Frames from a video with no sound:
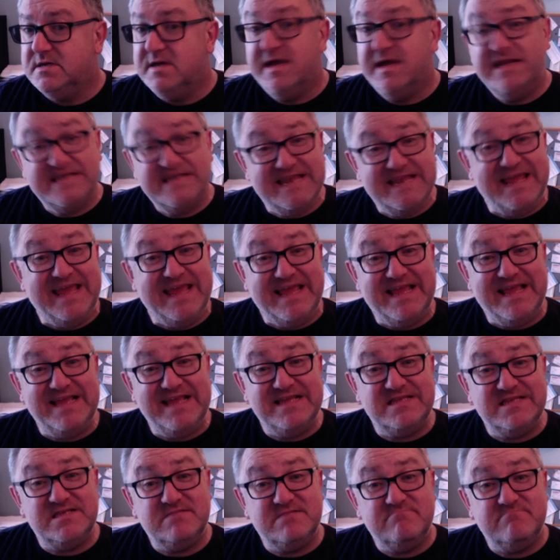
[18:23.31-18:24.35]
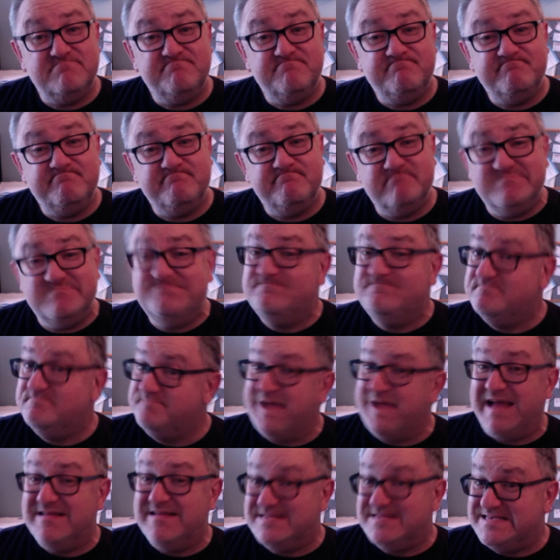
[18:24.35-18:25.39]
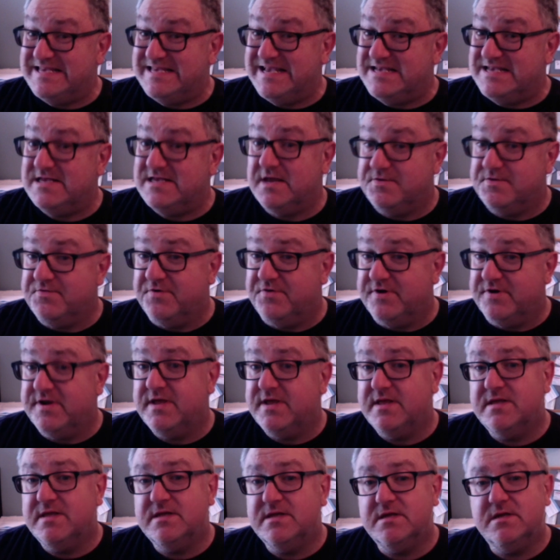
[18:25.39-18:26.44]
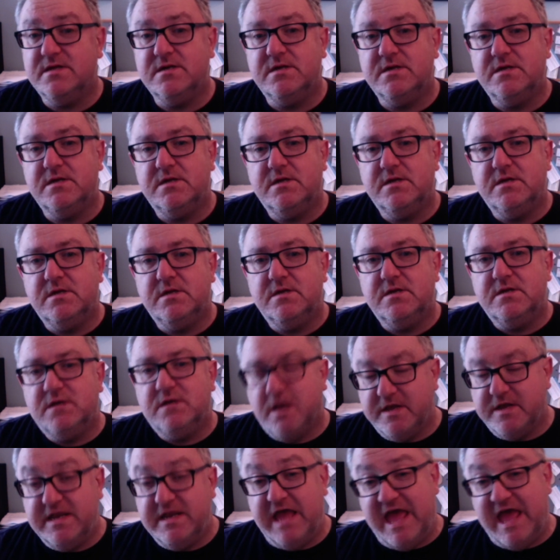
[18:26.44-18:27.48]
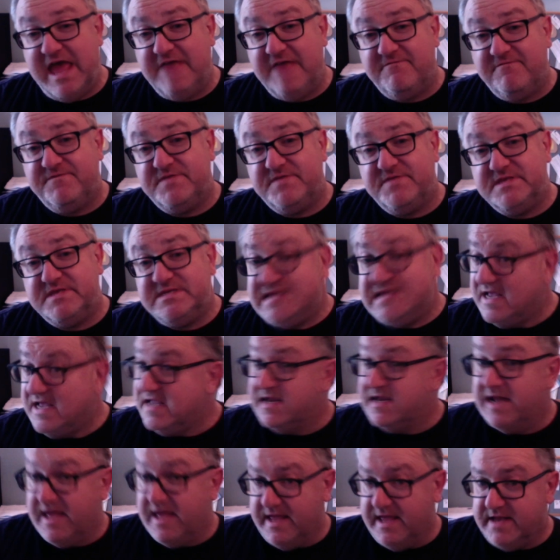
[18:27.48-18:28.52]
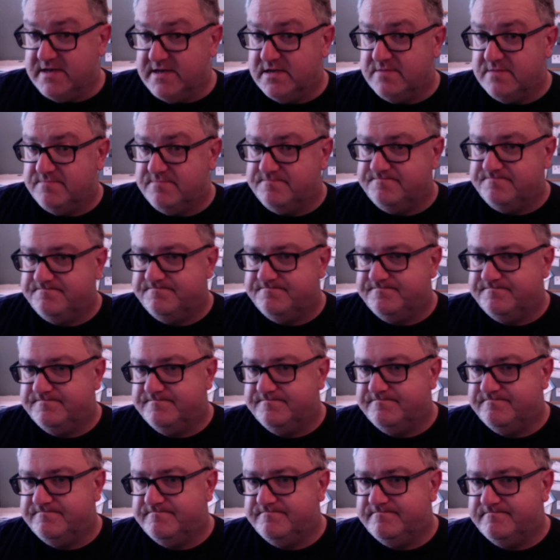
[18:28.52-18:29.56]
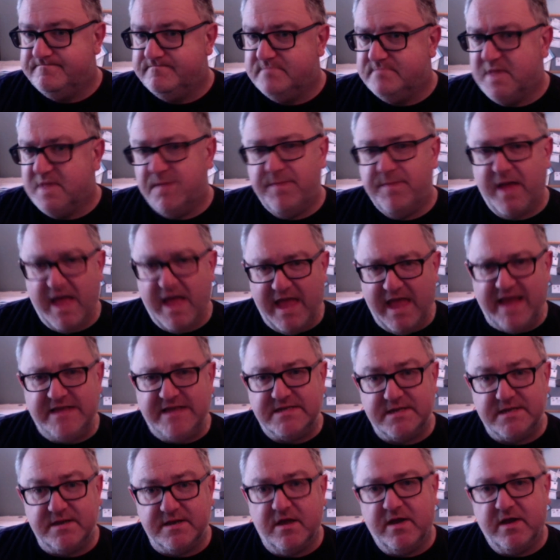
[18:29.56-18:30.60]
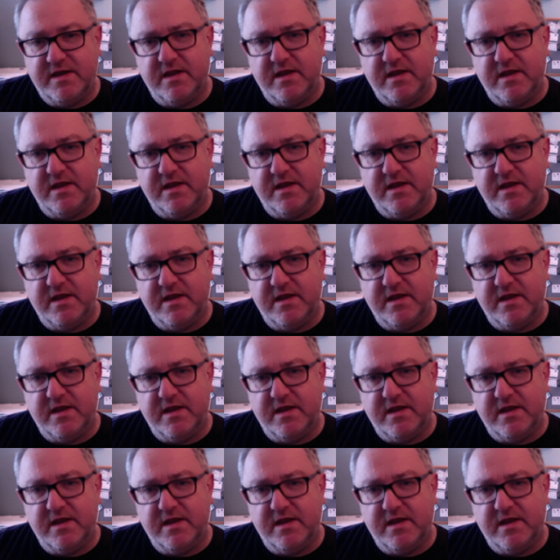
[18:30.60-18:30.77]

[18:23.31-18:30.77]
T's about 600, and F's second hand about 800 to 900.